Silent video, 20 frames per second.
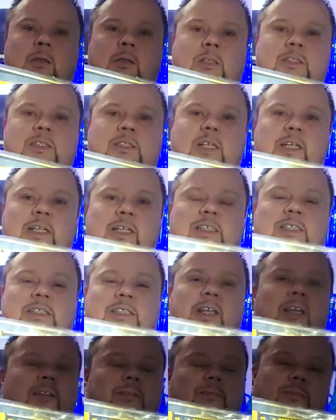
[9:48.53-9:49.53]
Sonny
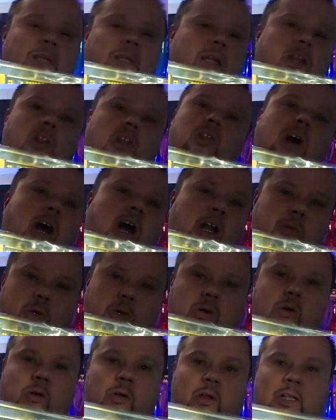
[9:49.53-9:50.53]
Stitt had a lot of
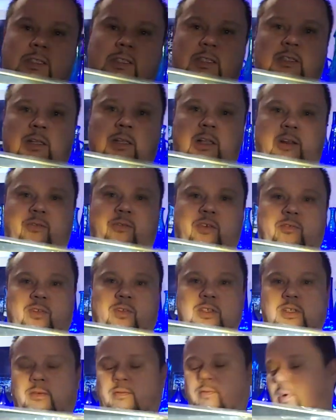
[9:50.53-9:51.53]
recordings in the late
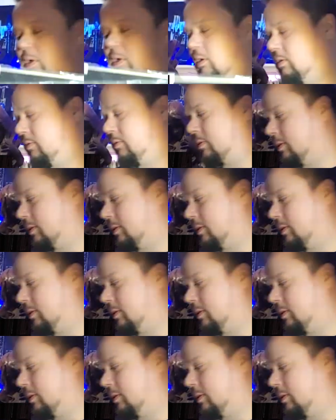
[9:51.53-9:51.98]
fifties on Verve.